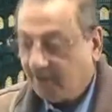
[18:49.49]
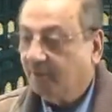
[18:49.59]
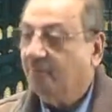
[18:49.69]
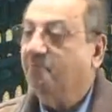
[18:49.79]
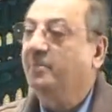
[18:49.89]

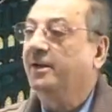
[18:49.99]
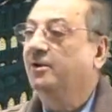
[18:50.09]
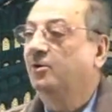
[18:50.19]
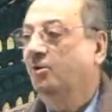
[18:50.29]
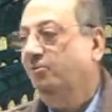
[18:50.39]

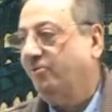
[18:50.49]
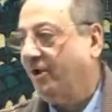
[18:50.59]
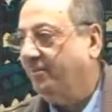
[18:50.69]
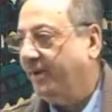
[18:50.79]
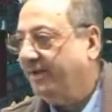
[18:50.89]
Minhu,
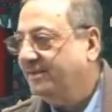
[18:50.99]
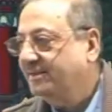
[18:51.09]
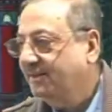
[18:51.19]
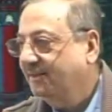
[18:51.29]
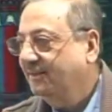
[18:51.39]
from
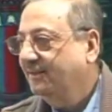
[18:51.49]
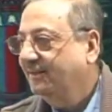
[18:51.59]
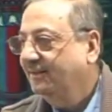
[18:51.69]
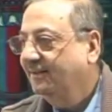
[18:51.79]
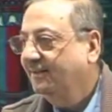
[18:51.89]
it.
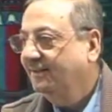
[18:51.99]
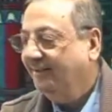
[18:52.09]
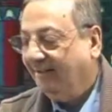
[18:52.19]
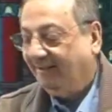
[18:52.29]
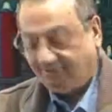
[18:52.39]

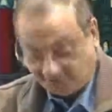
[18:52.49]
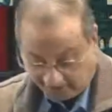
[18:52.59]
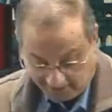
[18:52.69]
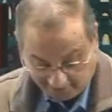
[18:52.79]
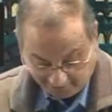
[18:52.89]

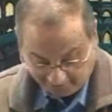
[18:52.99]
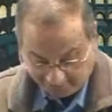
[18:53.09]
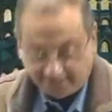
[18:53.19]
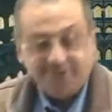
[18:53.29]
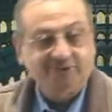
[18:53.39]
Sahlun.
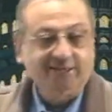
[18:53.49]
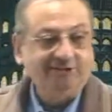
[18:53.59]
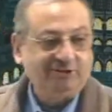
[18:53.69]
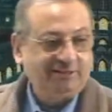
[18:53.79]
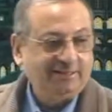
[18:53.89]
It's
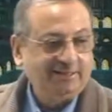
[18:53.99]
easy.